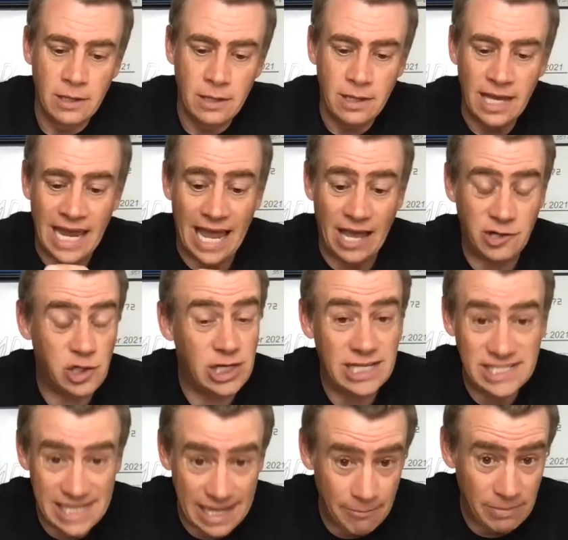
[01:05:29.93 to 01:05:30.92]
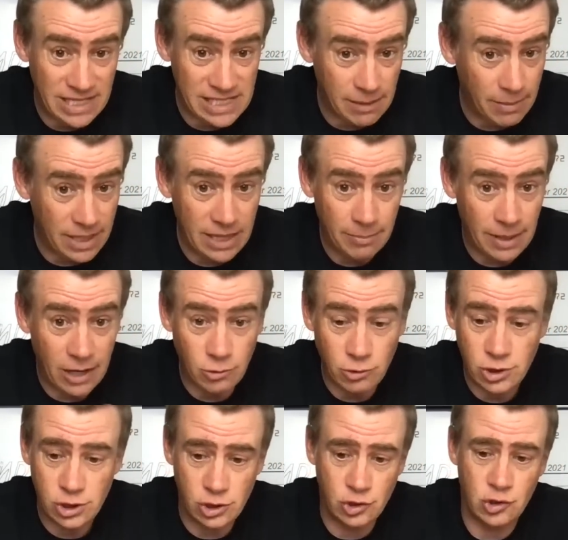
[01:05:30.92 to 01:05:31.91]
He actually sent me some in the
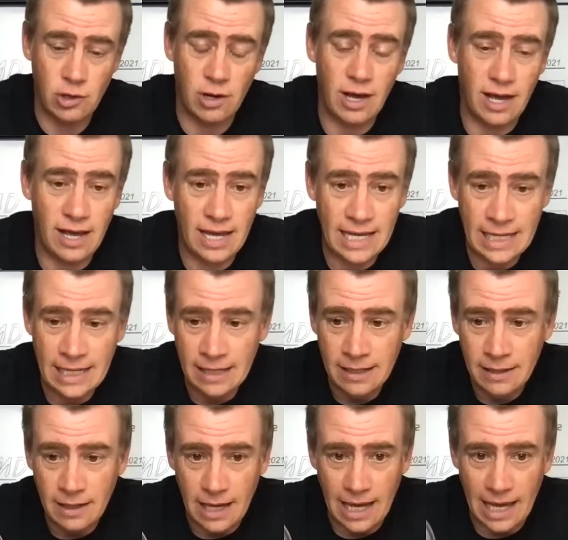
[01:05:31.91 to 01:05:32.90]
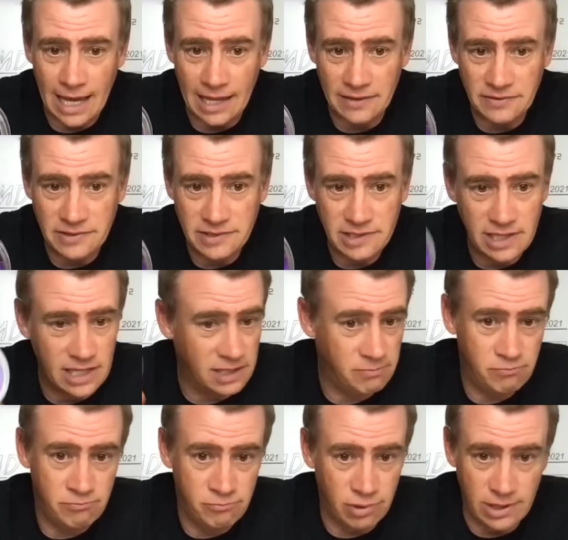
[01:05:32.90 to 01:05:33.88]
post to try, and it's
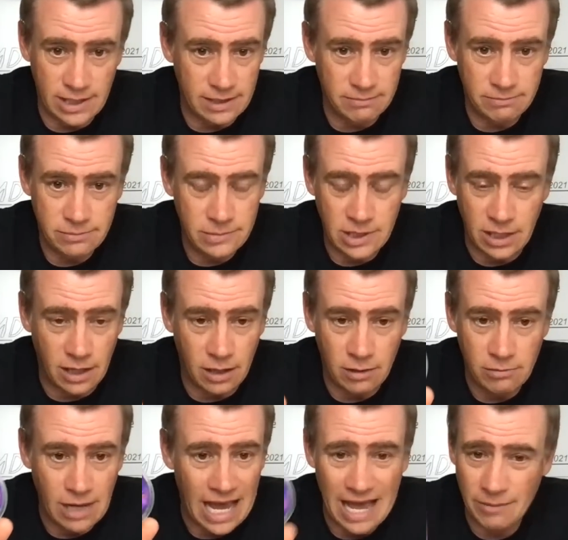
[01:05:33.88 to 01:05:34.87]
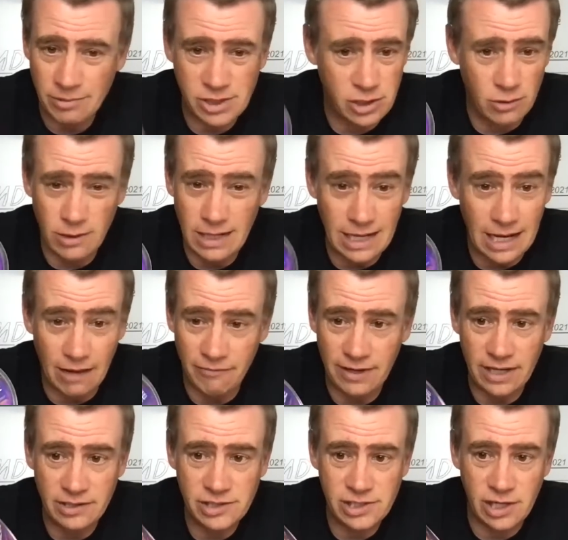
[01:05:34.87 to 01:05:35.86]
brilliant. You know, I absolutely love
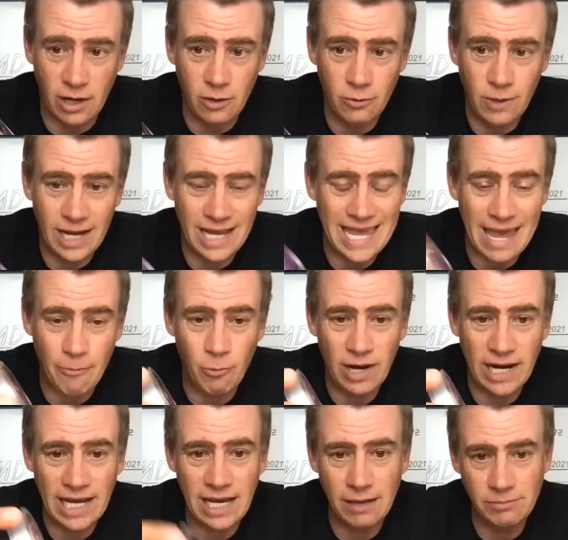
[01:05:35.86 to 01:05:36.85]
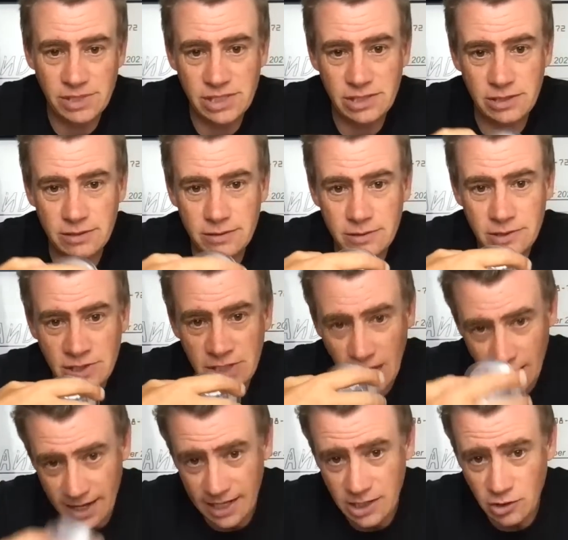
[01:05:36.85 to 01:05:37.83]
it. So again, when it comes to
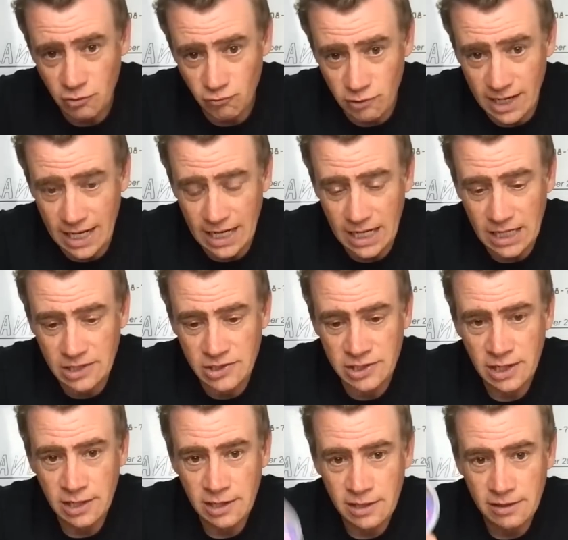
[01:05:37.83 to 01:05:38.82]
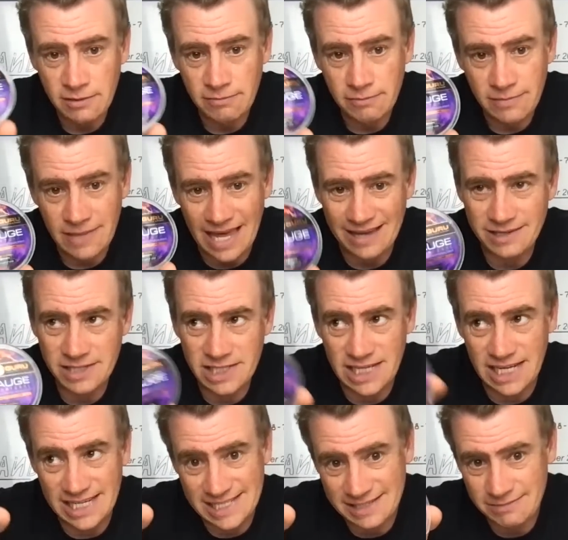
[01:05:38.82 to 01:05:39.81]
tying your rigs, that's
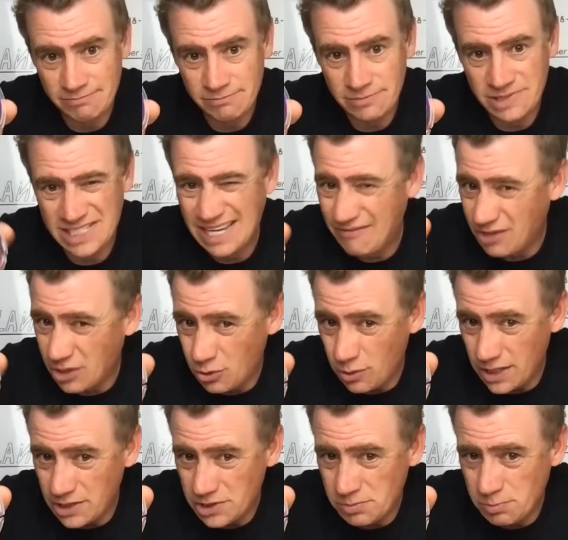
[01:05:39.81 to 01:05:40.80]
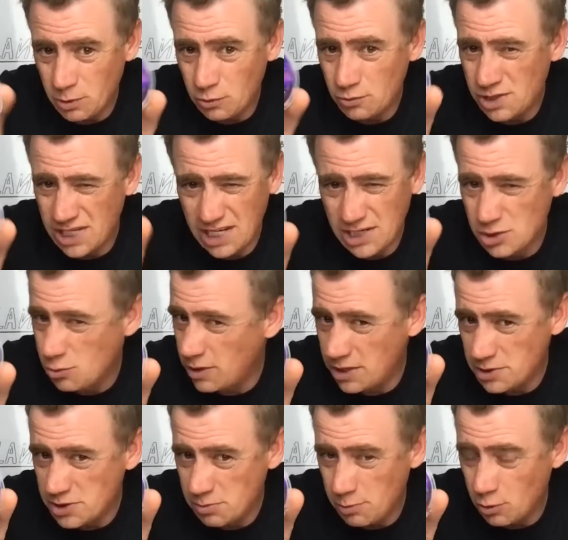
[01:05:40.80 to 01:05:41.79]
6-7 quid a spool, 6 quid a
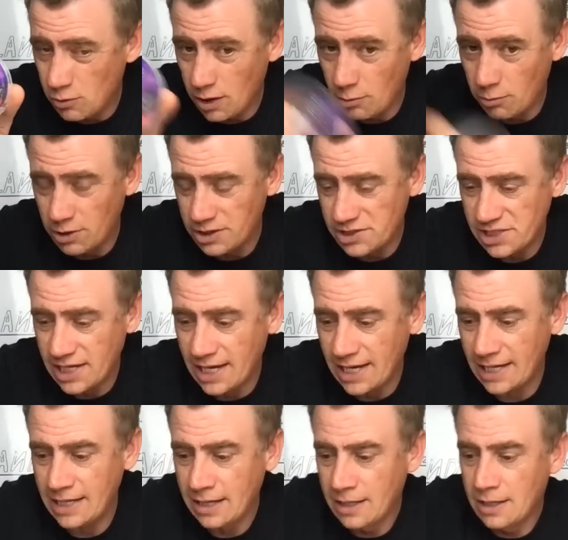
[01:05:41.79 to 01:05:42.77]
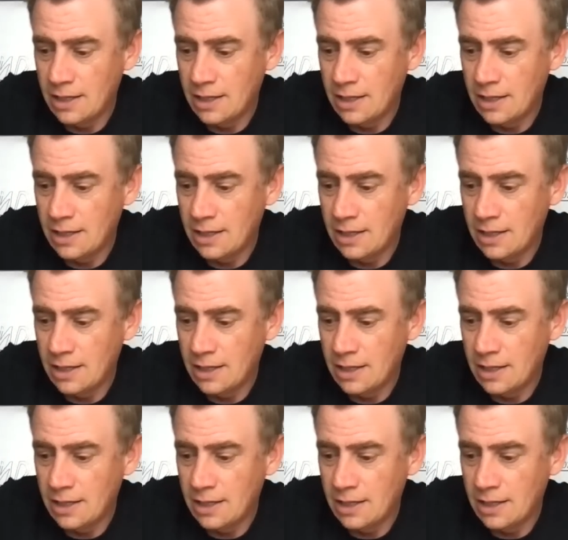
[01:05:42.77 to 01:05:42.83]
spool, I want to say.